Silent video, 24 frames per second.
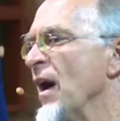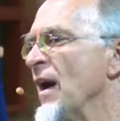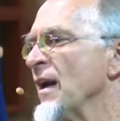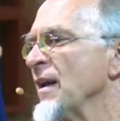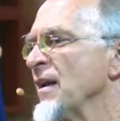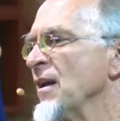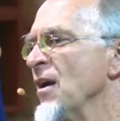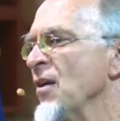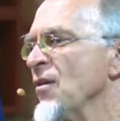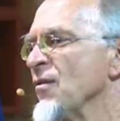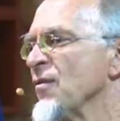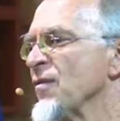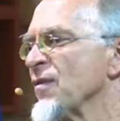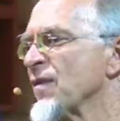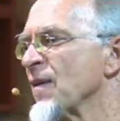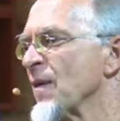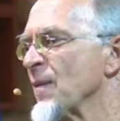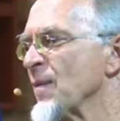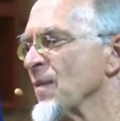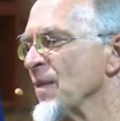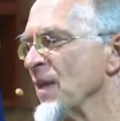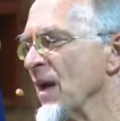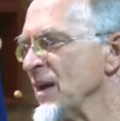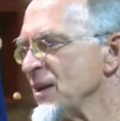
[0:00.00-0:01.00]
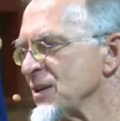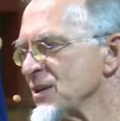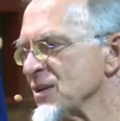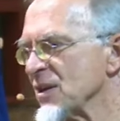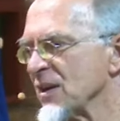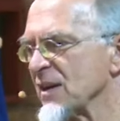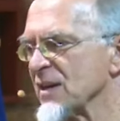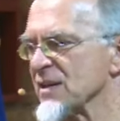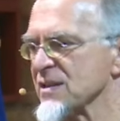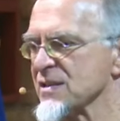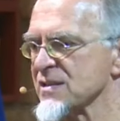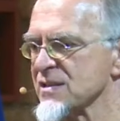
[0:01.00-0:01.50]
I know from nature
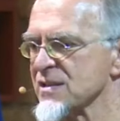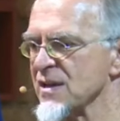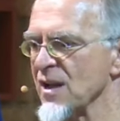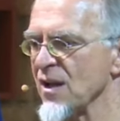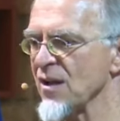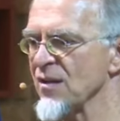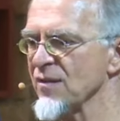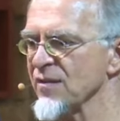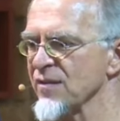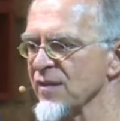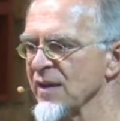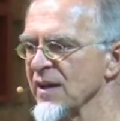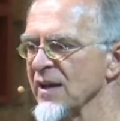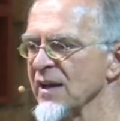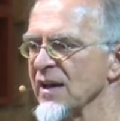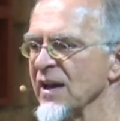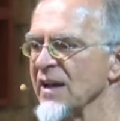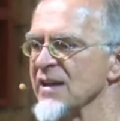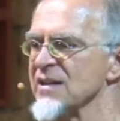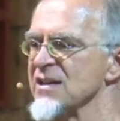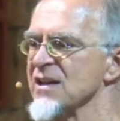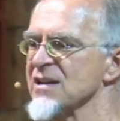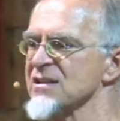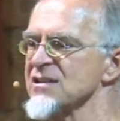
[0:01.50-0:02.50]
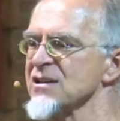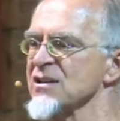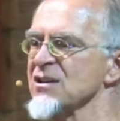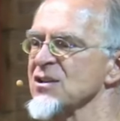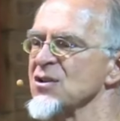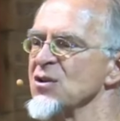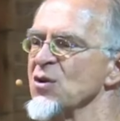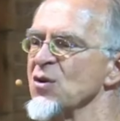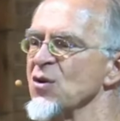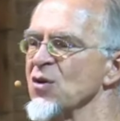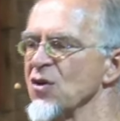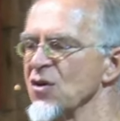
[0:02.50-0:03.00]
itself, it
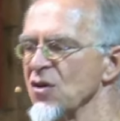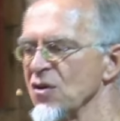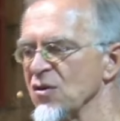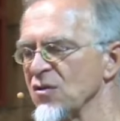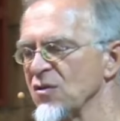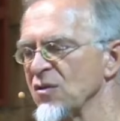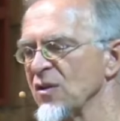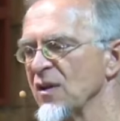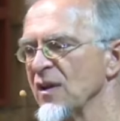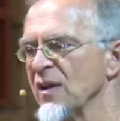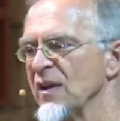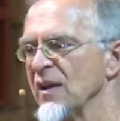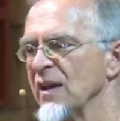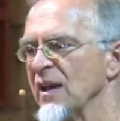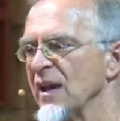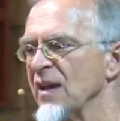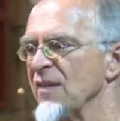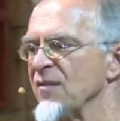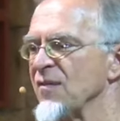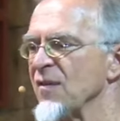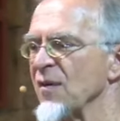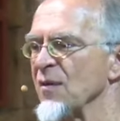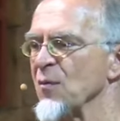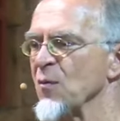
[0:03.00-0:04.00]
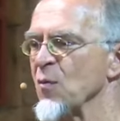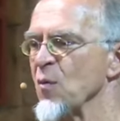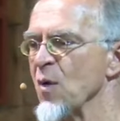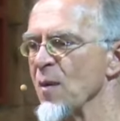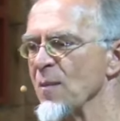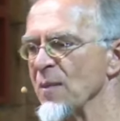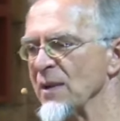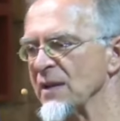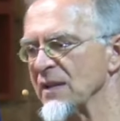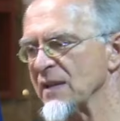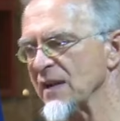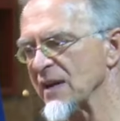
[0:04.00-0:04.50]
doesn't look good if a
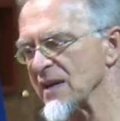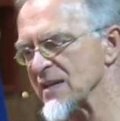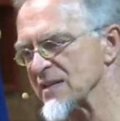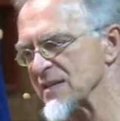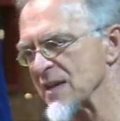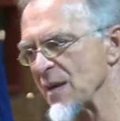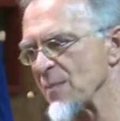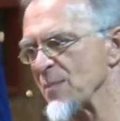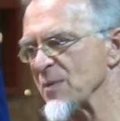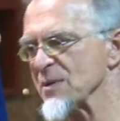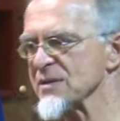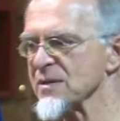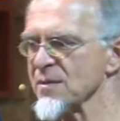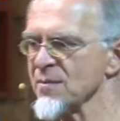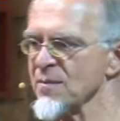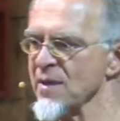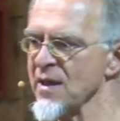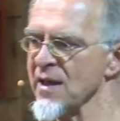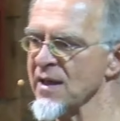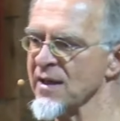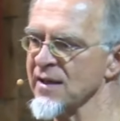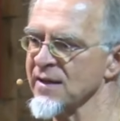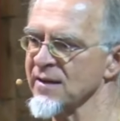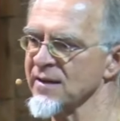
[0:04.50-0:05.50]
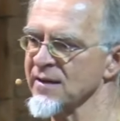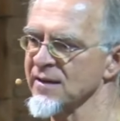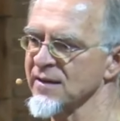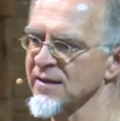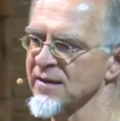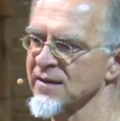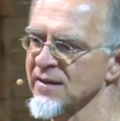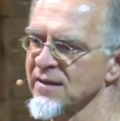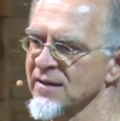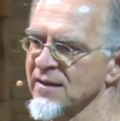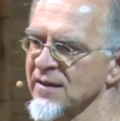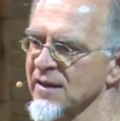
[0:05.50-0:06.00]
woman dresses up as a man.
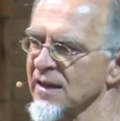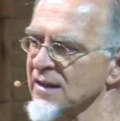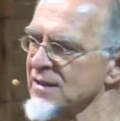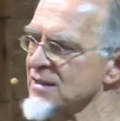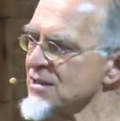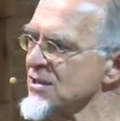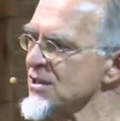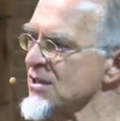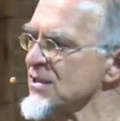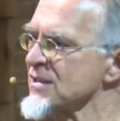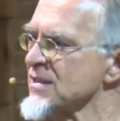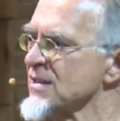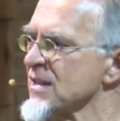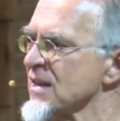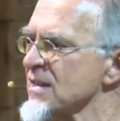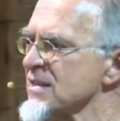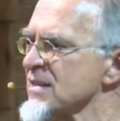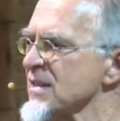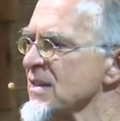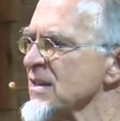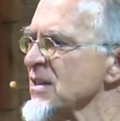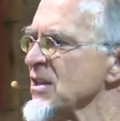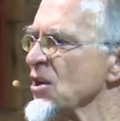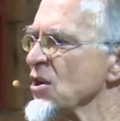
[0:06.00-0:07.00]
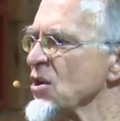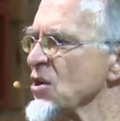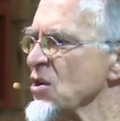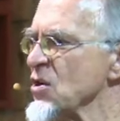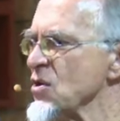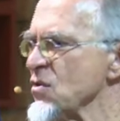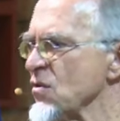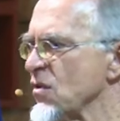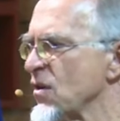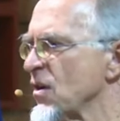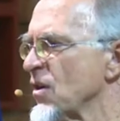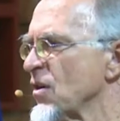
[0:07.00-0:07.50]
It just doesn't
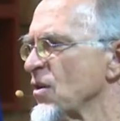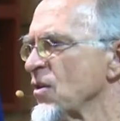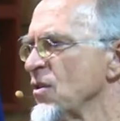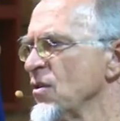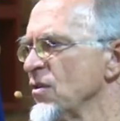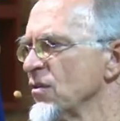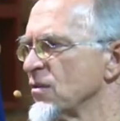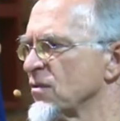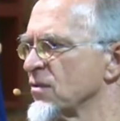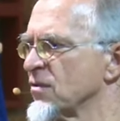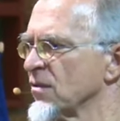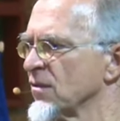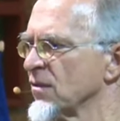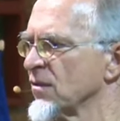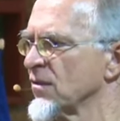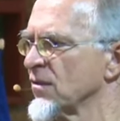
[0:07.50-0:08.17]
look good